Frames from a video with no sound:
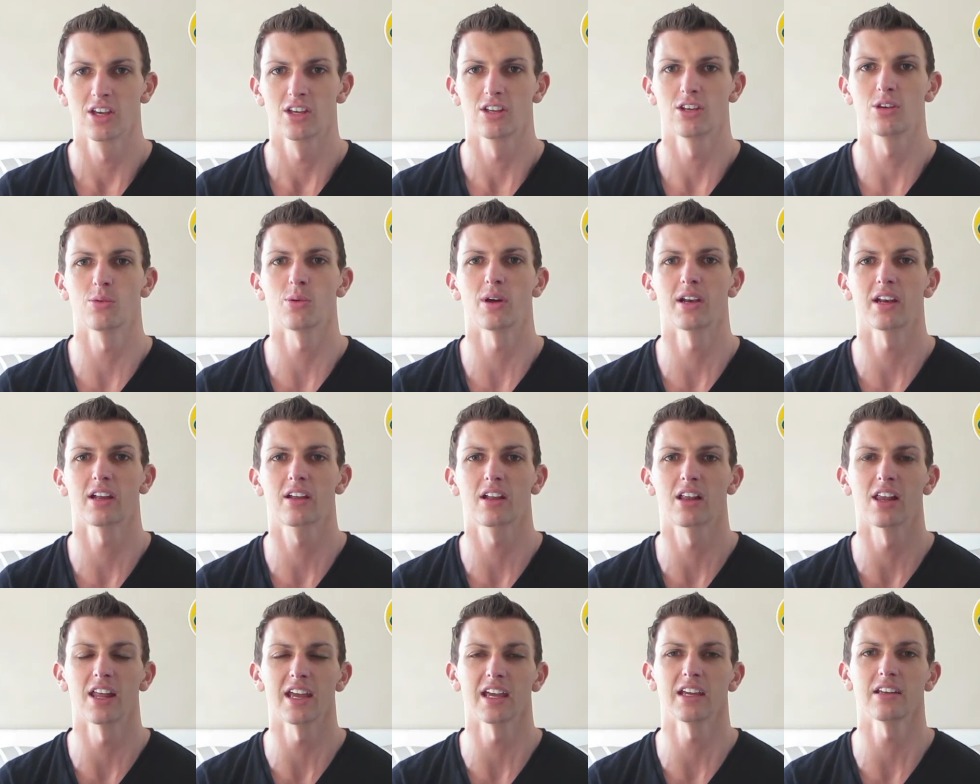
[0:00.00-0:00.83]
You want a
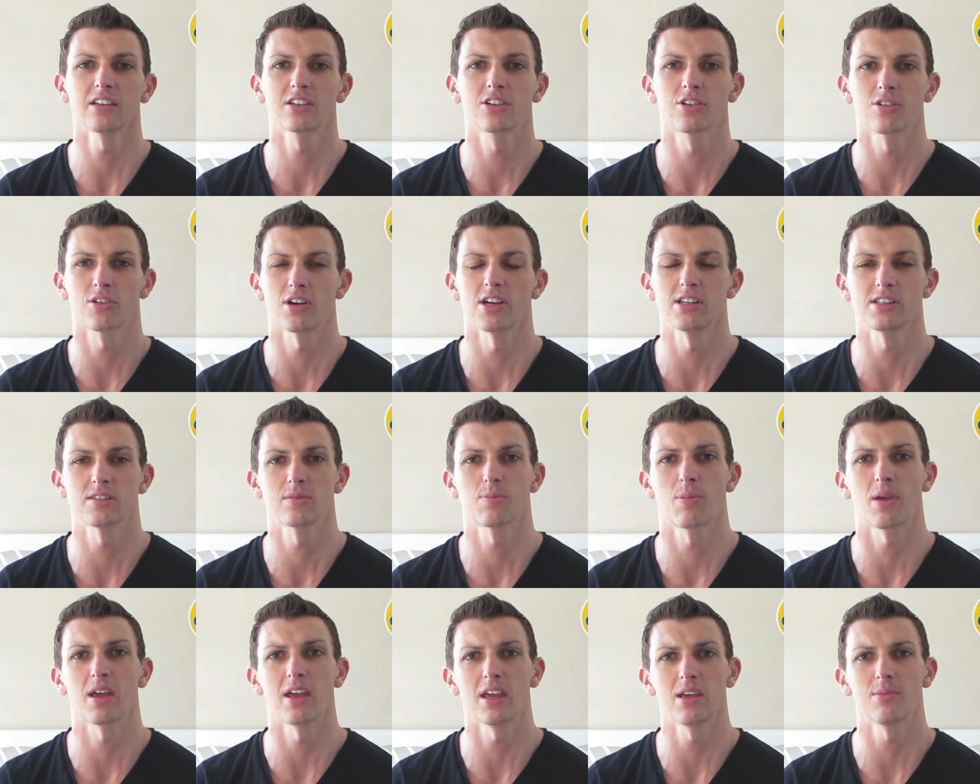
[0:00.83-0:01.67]
clean,
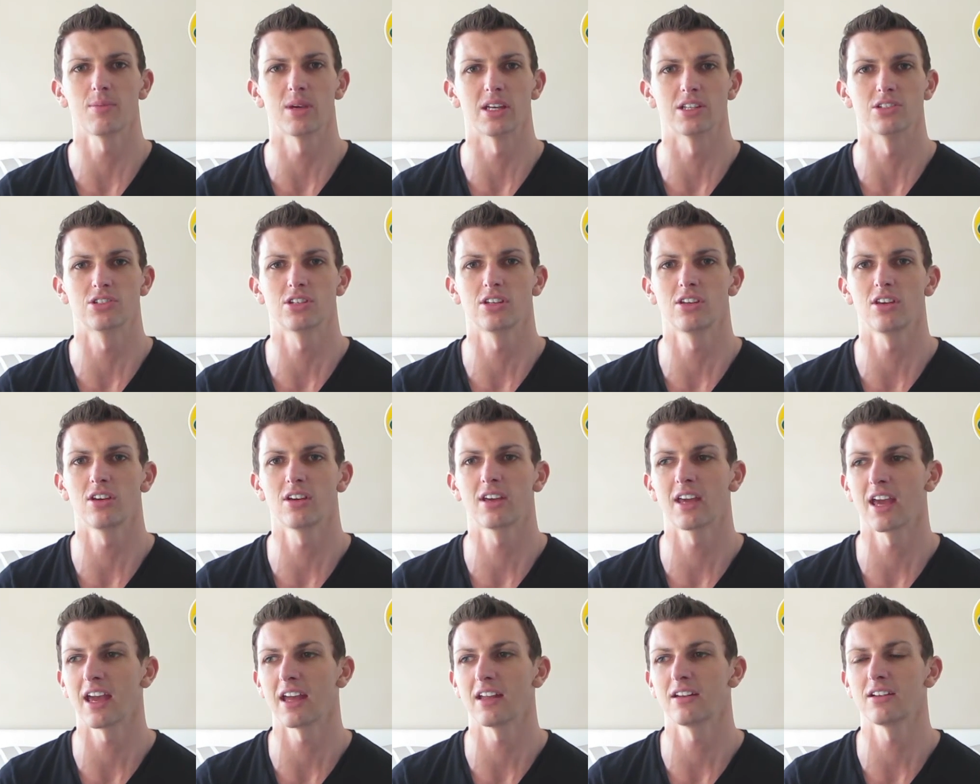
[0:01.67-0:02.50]
crisp image. You
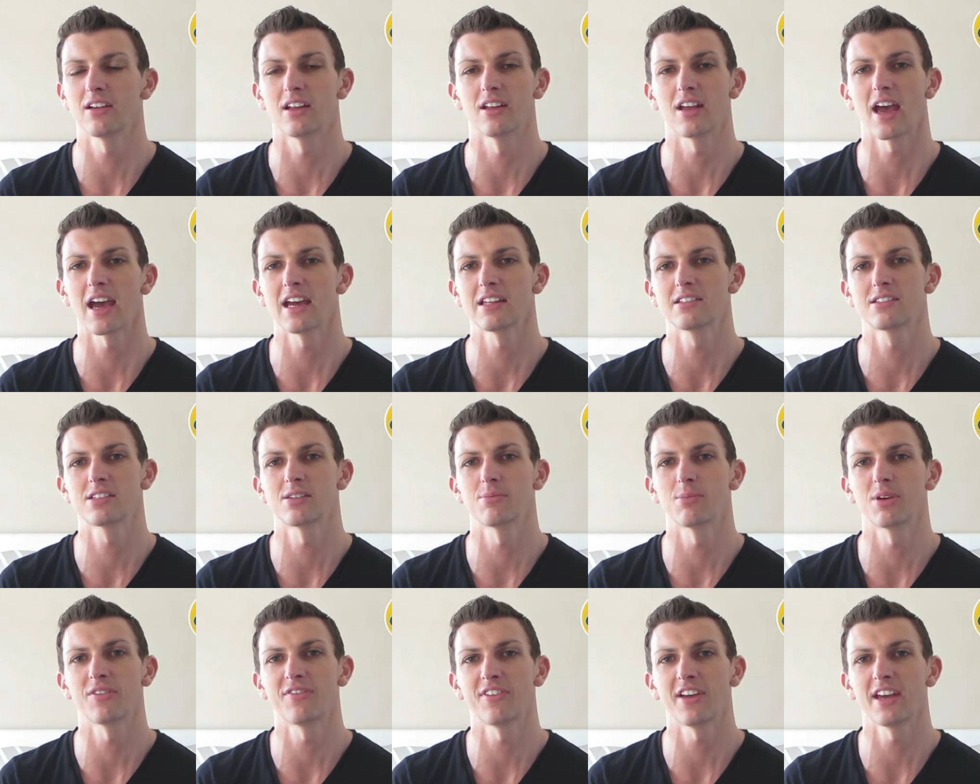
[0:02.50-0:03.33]
can add
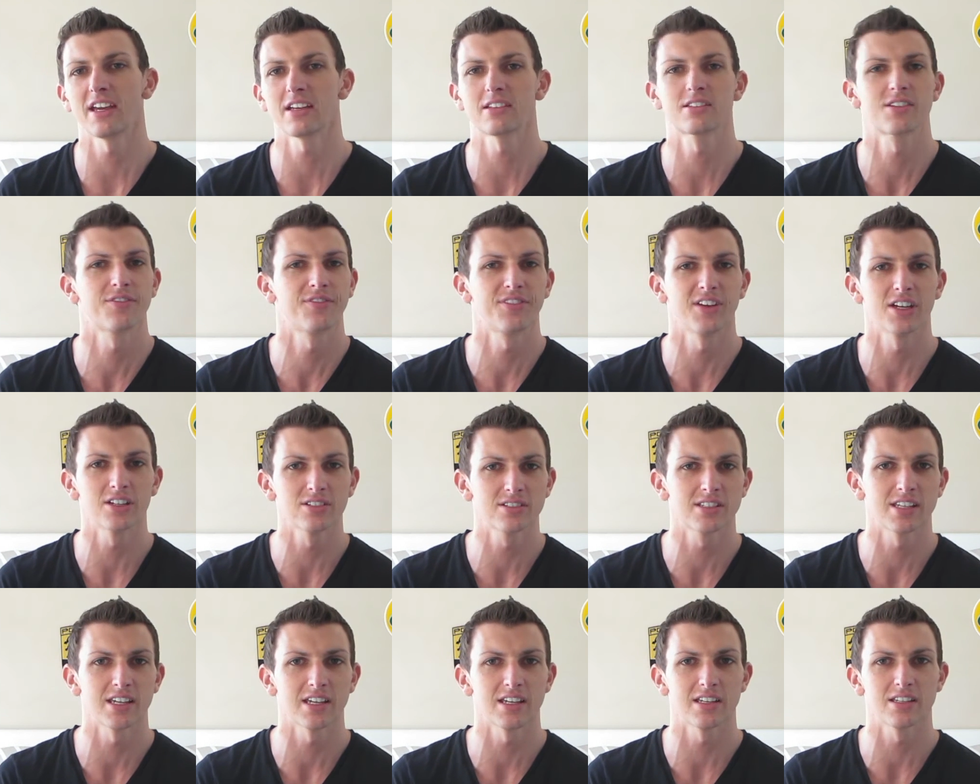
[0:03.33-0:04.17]
some effects,
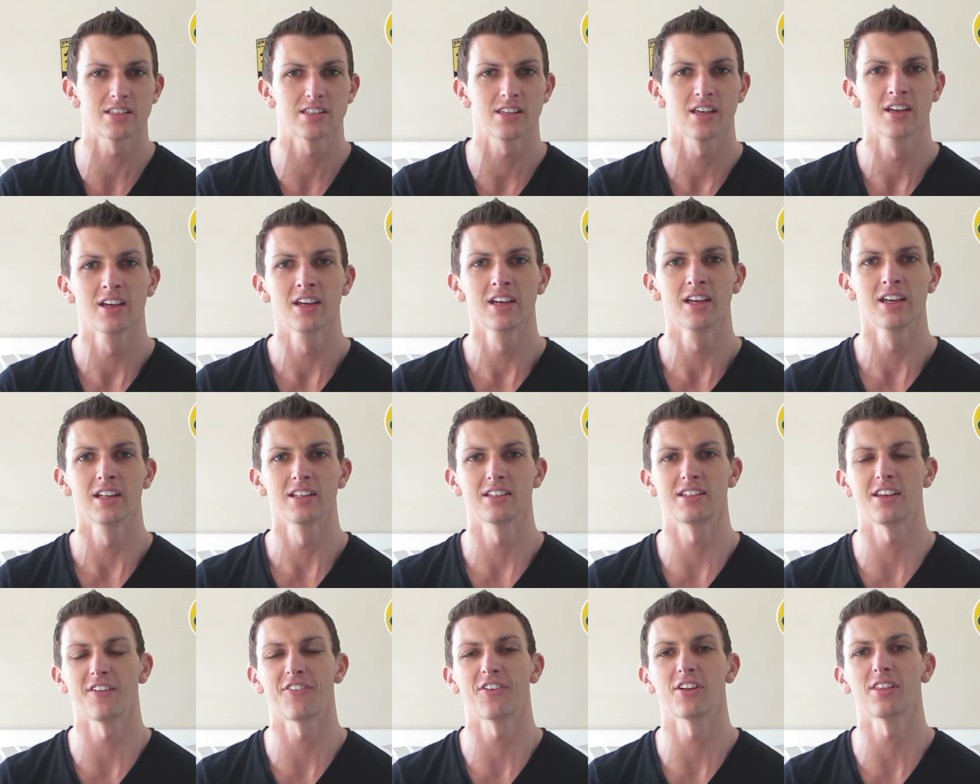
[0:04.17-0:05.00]
filters,
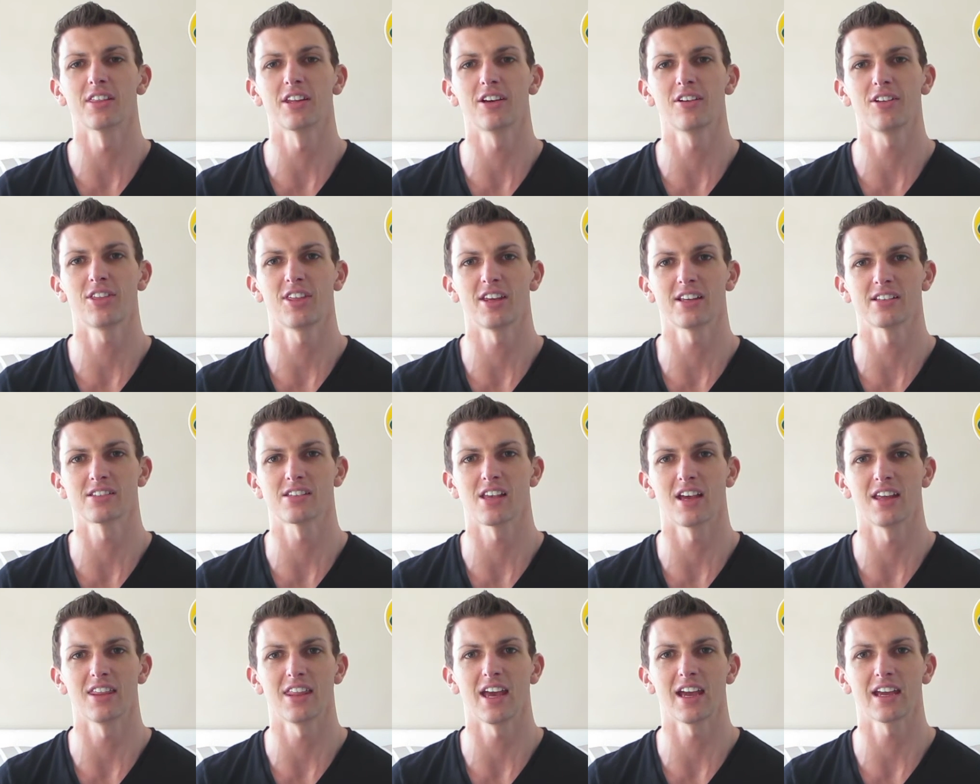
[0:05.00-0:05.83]
different little things
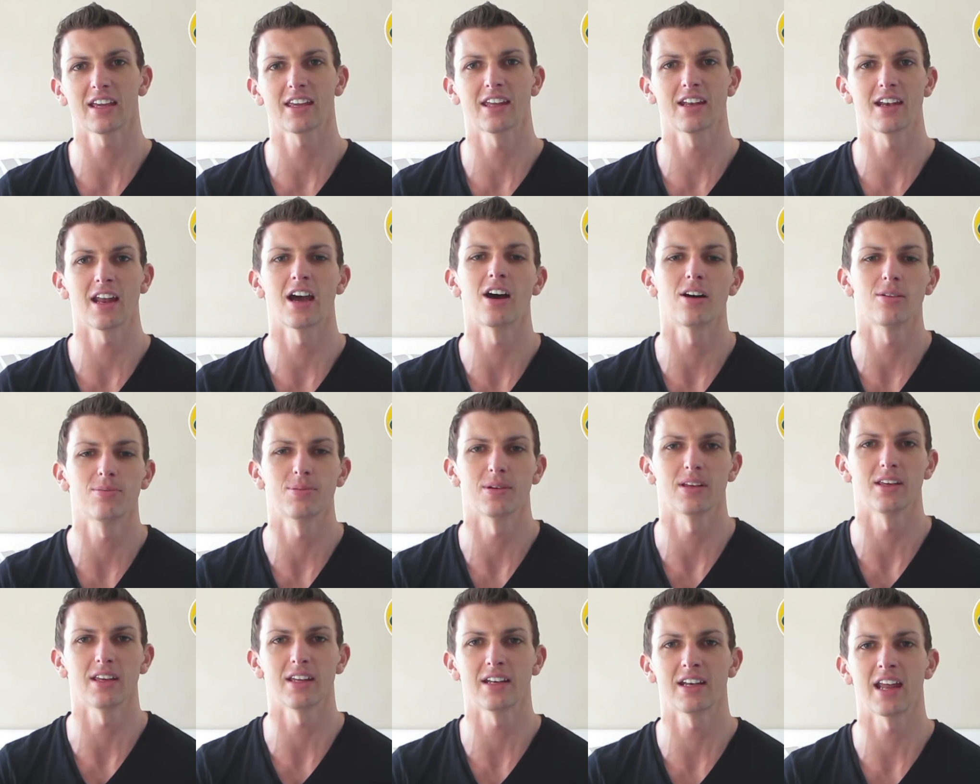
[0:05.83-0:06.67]
like that can
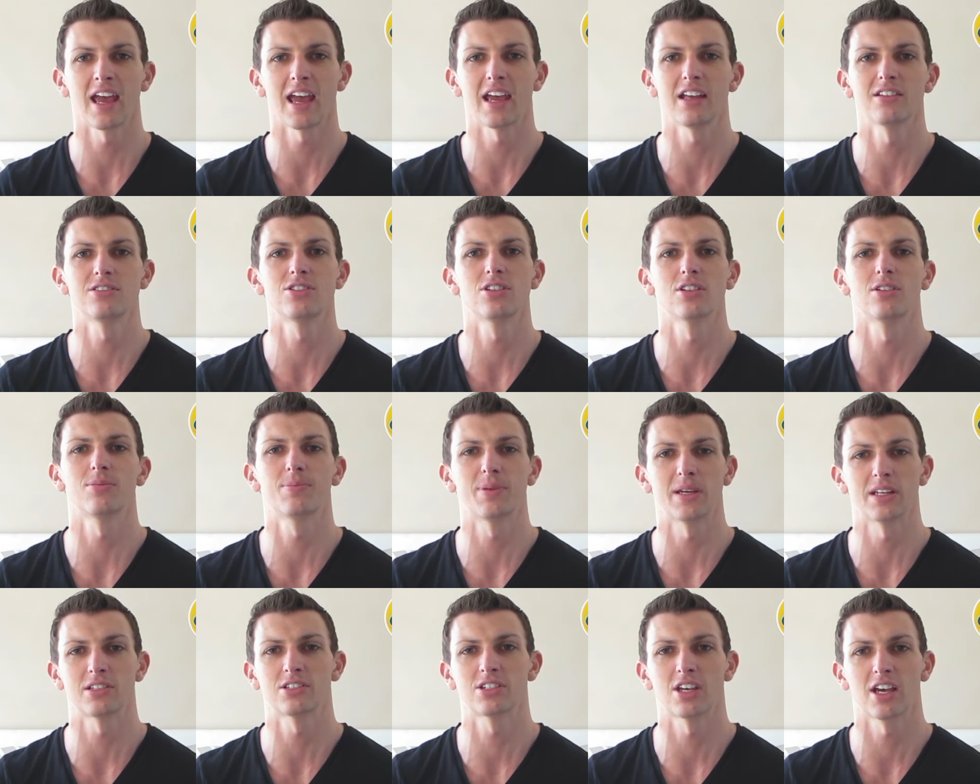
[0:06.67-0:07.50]
help enhance your
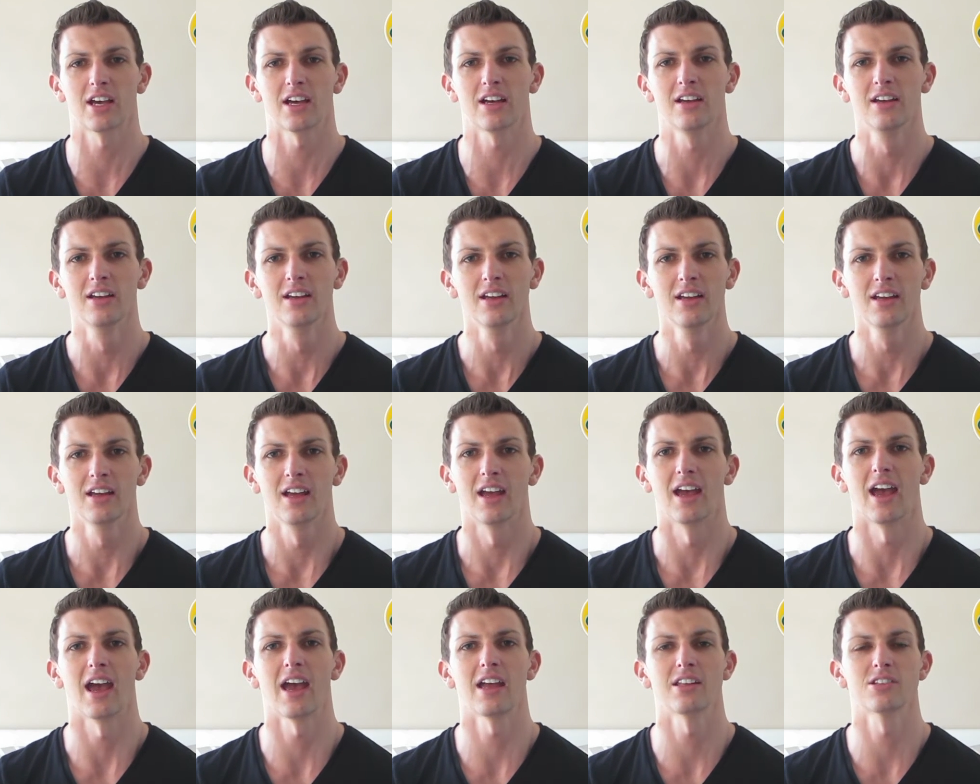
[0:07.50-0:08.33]
picture
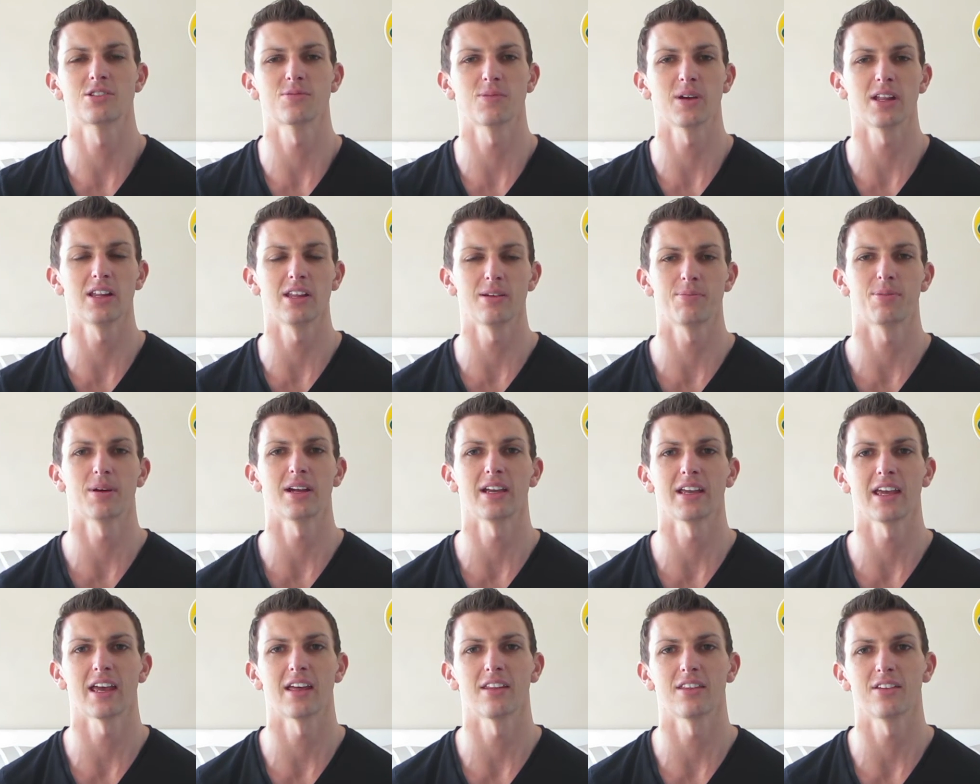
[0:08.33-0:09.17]
and really
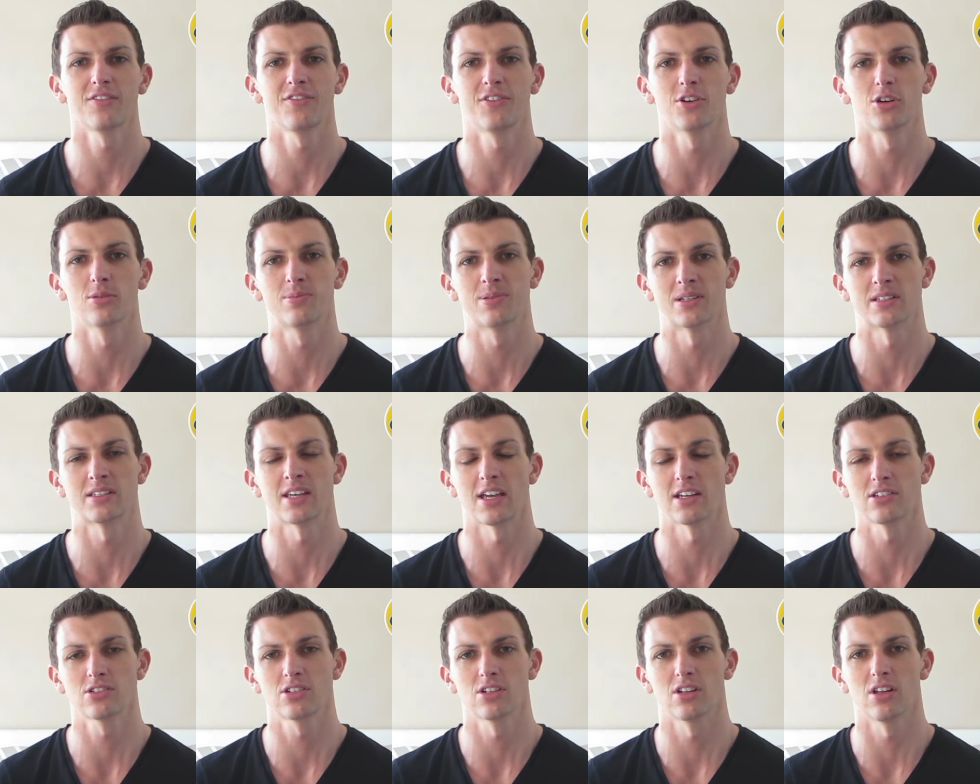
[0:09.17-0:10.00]
bring out the full
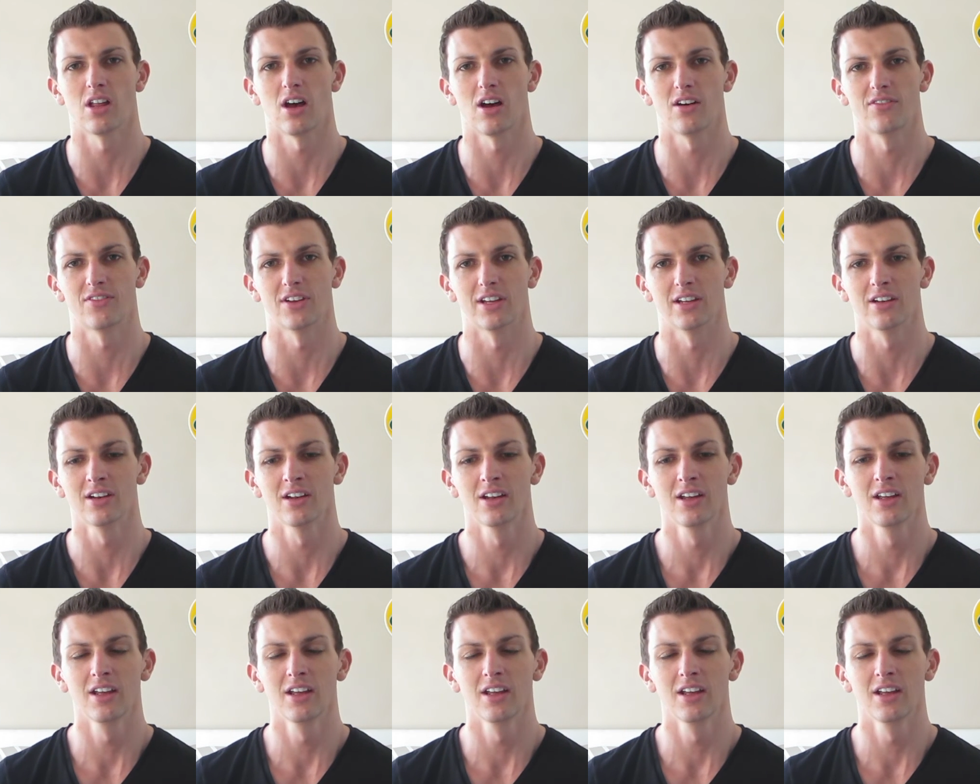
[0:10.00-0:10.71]
potential of it.